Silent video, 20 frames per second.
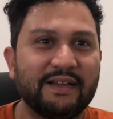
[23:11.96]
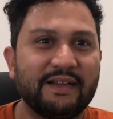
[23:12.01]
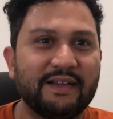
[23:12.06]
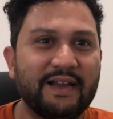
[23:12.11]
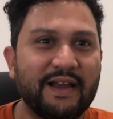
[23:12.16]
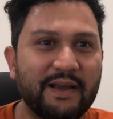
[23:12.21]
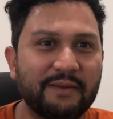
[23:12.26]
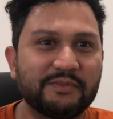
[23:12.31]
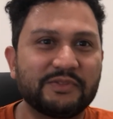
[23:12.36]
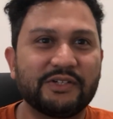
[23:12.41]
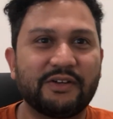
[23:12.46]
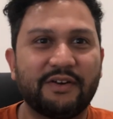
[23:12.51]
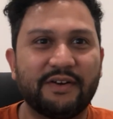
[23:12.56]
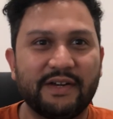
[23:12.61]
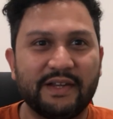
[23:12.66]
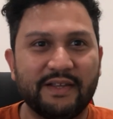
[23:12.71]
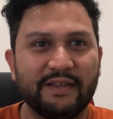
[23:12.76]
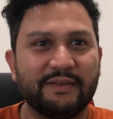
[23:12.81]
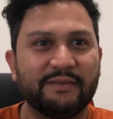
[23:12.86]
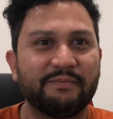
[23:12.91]
I'm
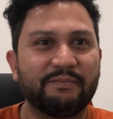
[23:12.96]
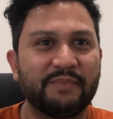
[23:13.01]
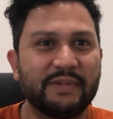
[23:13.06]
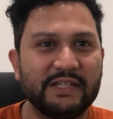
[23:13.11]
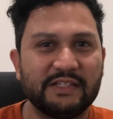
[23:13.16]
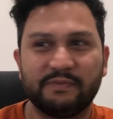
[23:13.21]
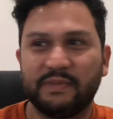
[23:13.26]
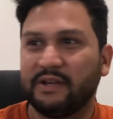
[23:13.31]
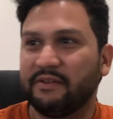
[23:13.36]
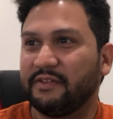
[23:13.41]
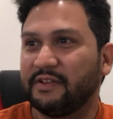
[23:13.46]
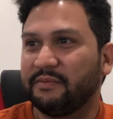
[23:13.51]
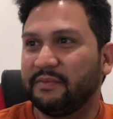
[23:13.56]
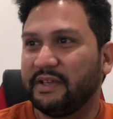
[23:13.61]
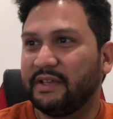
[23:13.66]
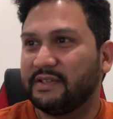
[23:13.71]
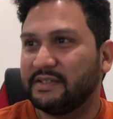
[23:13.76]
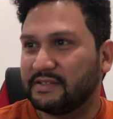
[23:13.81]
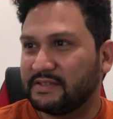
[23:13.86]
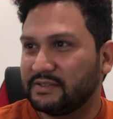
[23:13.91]
sorry, please bear with
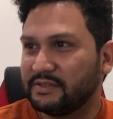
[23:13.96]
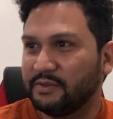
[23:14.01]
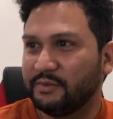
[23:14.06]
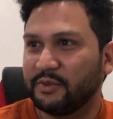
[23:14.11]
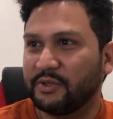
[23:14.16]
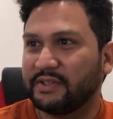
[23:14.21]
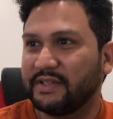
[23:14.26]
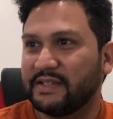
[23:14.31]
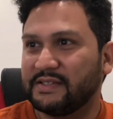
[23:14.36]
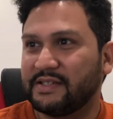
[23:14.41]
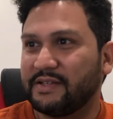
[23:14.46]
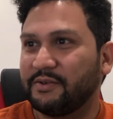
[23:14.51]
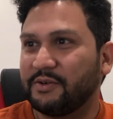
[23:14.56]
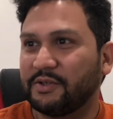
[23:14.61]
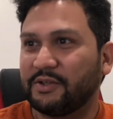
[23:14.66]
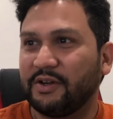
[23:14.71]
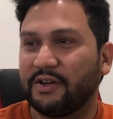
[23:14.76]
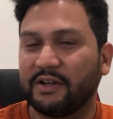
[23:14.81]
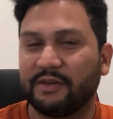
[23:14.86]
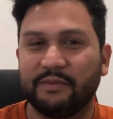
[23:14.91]
me. Just 2 more things I want
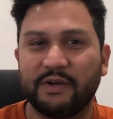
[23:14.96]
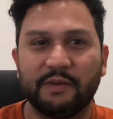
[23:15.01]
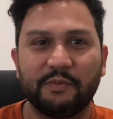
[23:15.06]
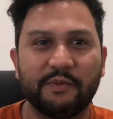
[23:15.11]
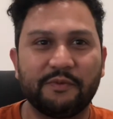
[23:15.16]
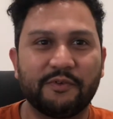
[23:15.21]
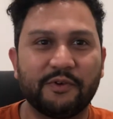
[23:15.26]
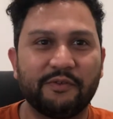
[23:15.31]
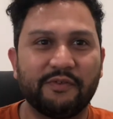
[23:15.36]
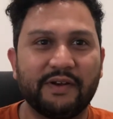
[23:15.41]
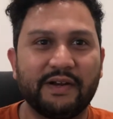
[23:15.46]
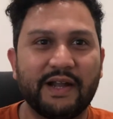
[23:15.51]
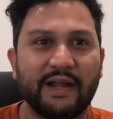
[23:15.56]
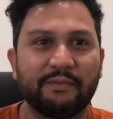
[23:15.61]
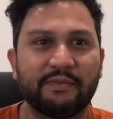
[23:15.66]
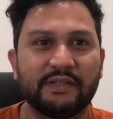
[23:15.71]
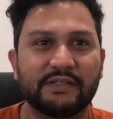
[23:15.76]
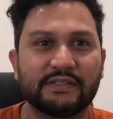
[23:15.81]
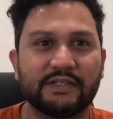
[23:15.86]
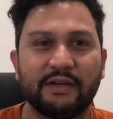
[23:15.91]
to talk about before we wrap
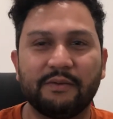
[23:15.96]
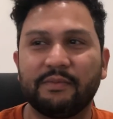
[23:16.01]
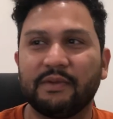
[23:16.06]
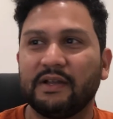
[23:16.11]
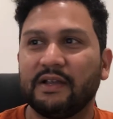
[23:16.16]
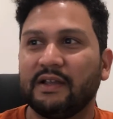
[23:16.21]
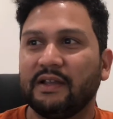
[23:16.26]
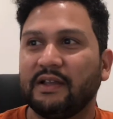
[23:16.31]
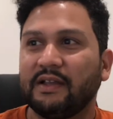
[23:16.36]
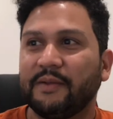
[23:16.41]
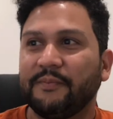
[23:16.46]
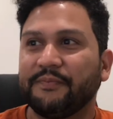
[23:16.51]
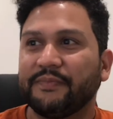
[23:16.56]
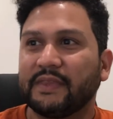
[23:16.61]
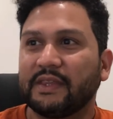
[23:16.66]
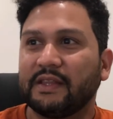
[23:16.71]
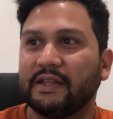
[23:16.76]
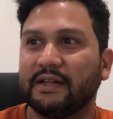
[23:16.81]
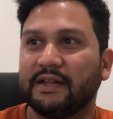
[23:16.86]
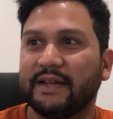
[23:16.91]
this up.
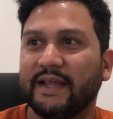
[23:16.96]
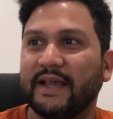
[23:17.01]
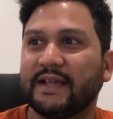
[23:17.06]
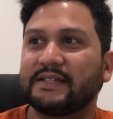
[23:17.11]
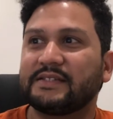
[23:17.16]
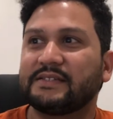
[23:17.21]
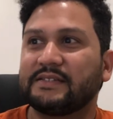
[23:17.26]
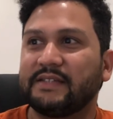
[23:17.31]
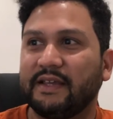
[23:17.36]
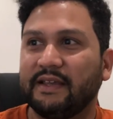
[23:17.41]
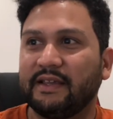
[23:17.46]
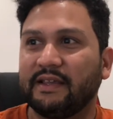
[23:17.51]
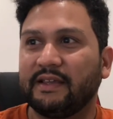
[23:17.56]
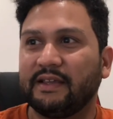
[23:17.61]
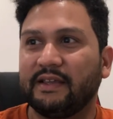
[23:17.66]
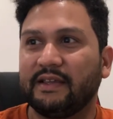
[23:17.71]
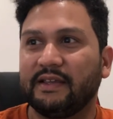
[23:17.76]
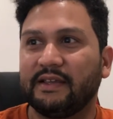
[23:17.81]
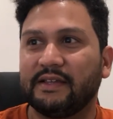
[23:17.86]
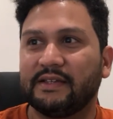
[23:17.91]
The next thing
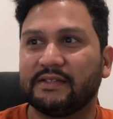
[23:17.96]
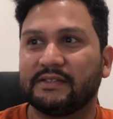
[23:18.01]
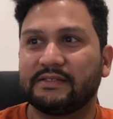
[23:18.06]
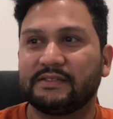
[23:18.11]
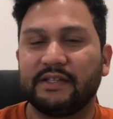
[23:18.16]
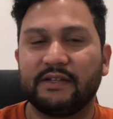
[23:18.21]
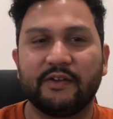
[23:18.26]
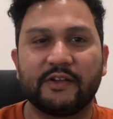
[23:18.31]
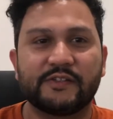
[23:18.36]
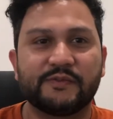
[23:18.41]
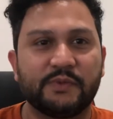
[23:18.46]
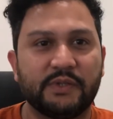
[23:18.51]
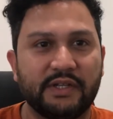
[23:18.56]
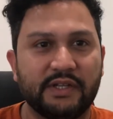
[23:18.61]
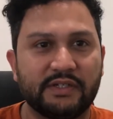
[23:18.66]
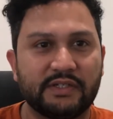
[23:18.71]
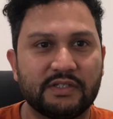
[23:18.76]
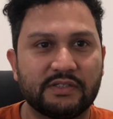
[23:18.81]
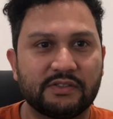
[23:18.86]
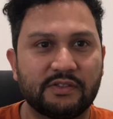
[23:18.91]
is
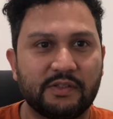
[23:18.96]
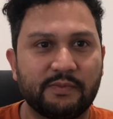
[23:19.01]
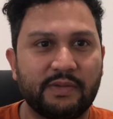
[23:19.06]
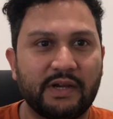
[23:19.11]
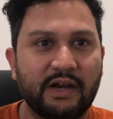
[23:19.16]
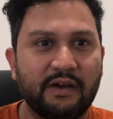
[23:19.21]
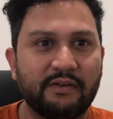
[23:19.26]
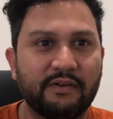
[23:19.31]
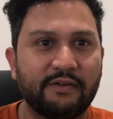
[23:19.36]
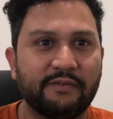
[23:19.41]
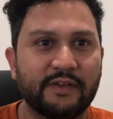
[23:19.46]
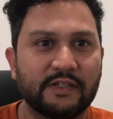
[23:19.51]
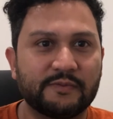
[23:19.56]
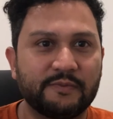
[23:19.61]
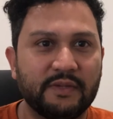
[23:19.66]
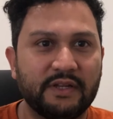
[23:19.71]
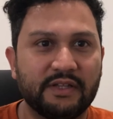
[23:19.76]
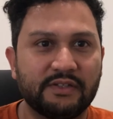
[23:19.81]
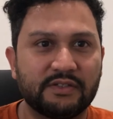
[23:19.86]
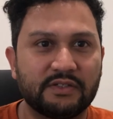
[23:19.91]
exponentials, or the power of
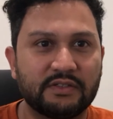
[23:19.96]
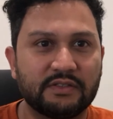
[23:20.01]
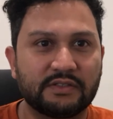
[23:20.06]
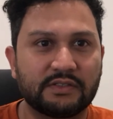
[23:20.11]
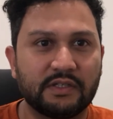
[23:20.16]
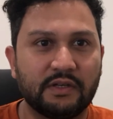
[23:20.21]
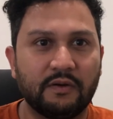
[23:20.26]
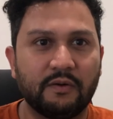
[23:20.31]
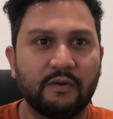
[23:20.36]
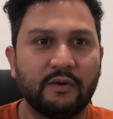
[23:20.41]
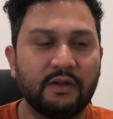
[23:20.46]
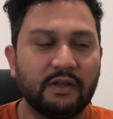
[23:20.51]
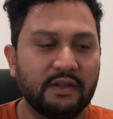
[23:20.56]
exponentials. So